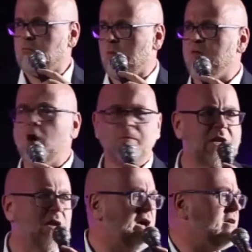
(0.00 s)
we've all been
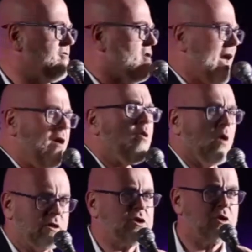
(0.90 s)
in line for an hour
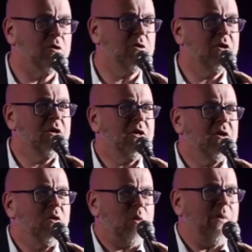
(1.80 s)
or two.
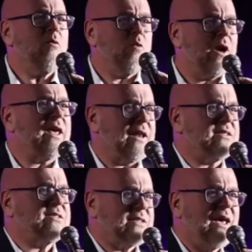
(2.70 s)
We might want to get
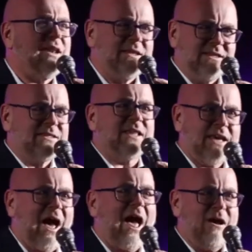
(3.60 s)
excited. This is the
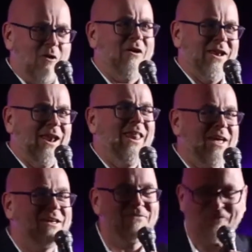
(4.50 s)
guy we're in line